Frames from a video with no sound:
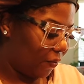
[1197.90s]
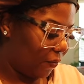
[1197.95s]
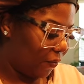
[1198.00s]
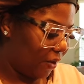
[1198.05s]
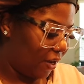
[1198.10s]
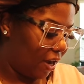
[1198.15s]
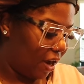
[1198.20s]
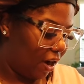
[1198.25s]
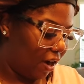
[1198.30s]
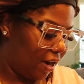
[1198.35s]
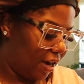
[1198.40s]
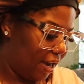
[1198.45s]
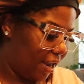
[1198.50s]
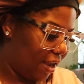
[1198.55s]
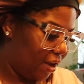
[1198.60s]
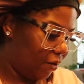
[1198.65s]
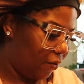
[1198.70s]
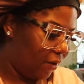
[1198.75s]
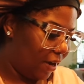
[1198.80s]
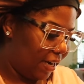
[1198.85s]
We are
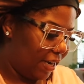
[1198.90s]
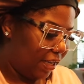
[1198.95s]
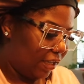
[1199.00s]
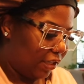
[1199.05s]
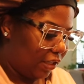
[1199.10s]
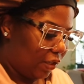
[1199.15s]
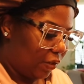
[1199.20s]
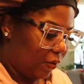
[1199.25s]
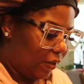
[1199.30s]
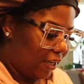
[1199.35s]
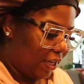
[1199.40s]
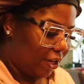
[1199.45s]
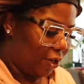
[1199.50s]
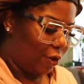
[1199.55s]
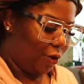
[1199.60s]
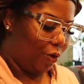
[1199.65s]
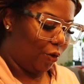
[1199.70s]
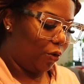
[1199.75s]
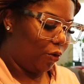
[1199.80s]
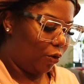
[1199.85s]
now ready to
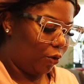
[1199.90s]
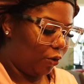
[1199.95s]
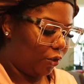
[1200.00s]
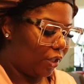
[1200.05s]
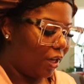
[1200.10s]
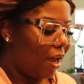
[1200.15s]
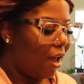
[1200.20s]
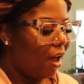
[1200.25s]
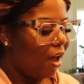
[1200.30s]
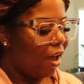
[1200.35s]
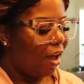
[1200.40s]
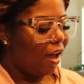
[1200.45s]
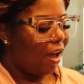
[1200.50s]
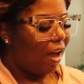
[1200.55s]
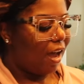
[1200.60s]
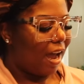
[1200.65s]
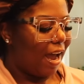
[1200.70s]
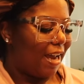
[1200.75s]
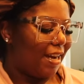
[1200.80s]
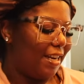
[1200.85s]
indulge.
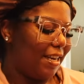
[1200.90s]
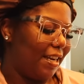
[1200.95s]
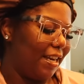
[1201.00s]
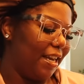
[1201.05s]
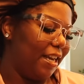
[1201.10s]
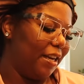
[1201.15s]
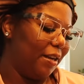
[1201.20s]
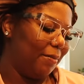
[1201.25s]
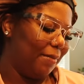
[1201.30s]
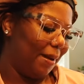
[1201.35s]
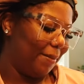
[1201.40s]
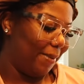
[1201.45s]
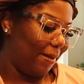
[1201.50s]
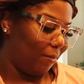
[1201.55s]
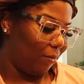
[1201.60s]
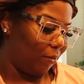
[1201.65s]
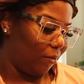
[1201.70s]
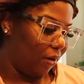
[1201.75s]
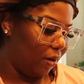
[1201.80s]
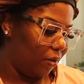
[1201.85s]
I didn't heat up my
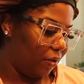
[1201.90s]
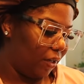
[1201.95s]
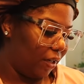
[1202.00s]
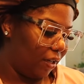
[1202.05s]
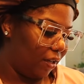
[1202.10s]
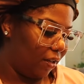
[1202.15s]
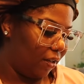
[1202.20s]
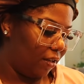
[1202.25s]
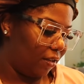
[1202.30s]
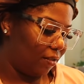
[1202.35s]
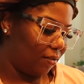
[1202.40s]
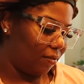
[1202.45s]
pepperoni.